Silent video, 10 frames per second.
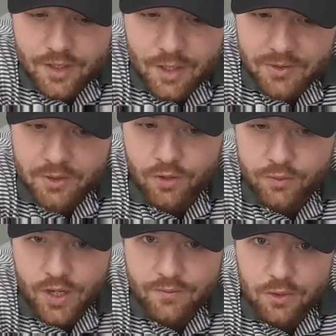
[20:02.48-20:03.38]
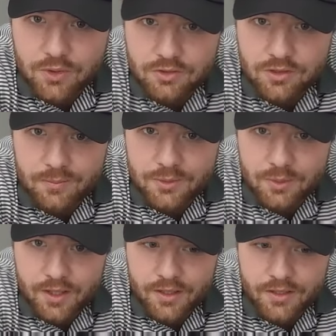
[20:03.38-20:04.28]
in golf you have those clubs
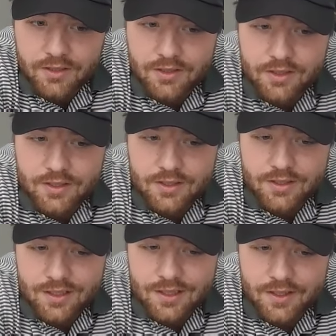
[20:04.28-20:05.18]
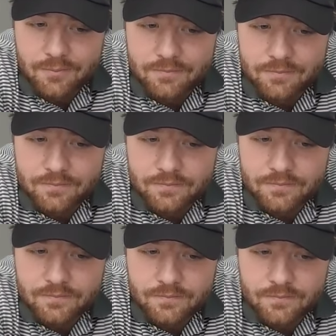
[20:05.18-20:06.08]
where, um,
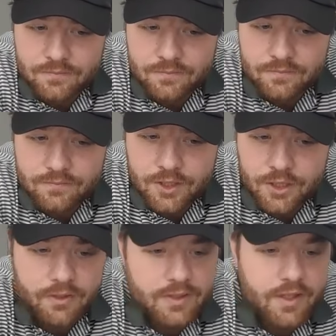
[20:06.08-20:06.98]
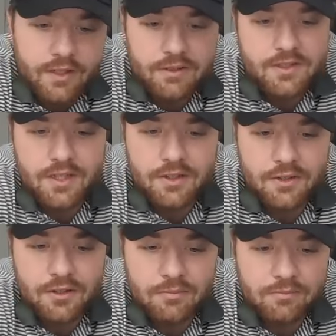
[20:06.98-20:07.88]
let's say
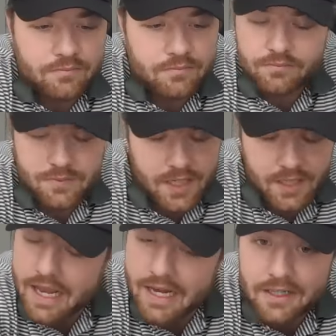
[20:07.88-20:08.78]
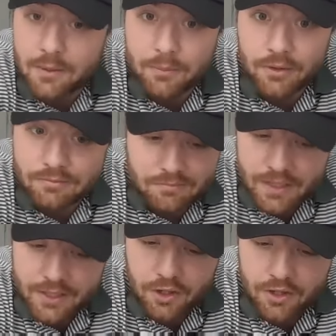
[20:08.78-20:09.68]
you're taking any number,
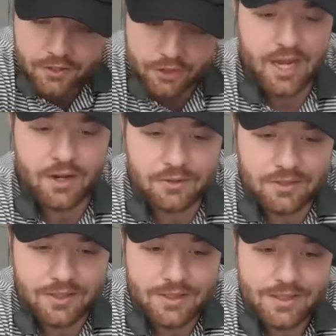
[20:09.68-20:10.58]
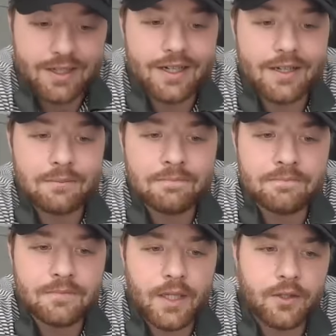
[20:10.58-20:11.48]
any yardage out,
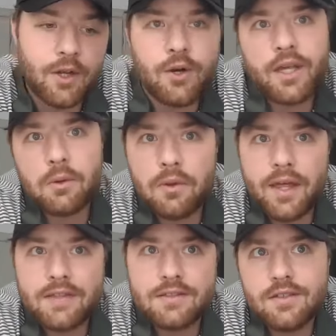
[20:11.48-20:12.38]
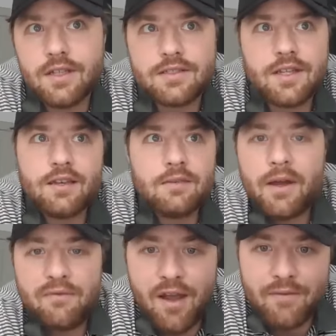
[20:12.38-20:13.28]
and okay, well that's say
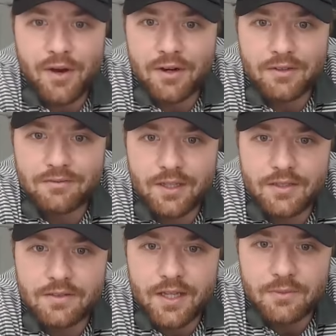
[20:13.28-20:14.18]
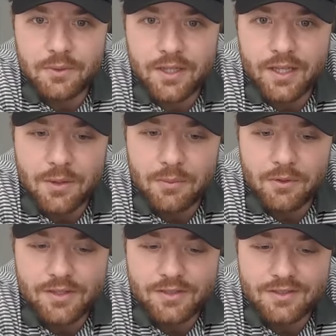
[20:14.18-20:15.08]
my 5 iron. That's what that
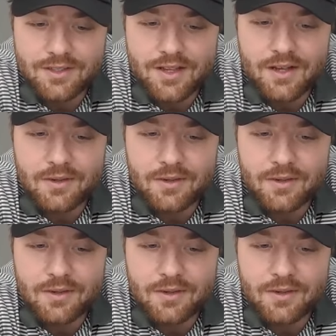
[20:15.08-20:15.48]
number is.